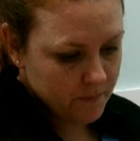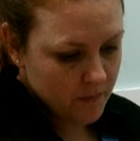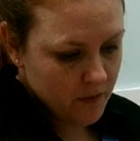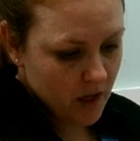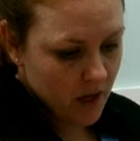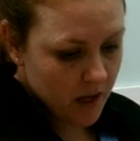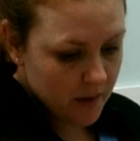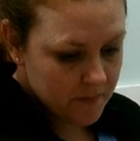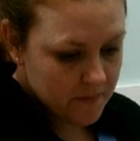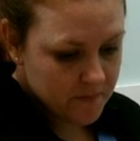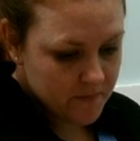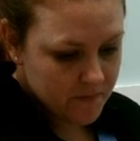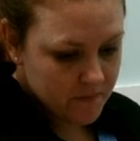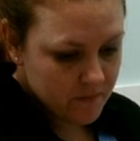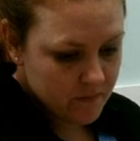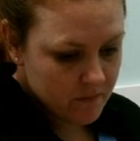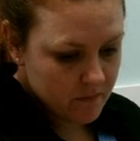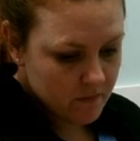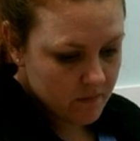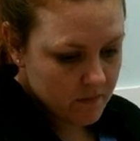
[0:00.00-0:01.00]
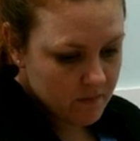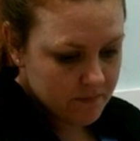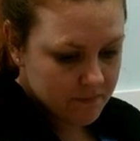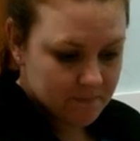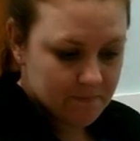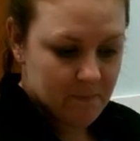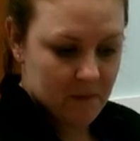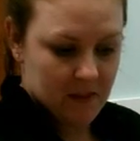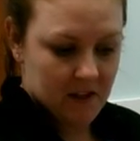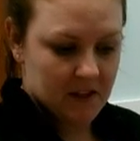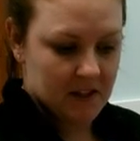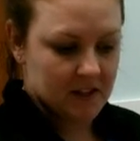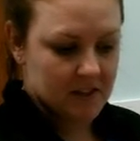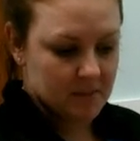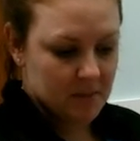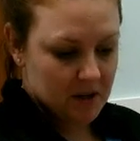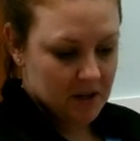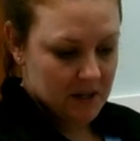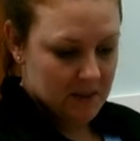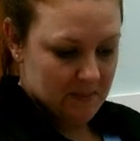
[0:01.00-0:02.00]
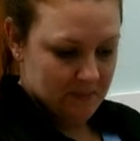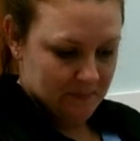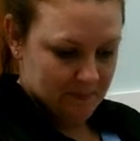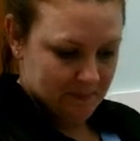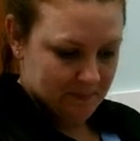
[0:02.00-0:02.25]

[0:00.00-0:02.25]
Yeah, I think that's about it.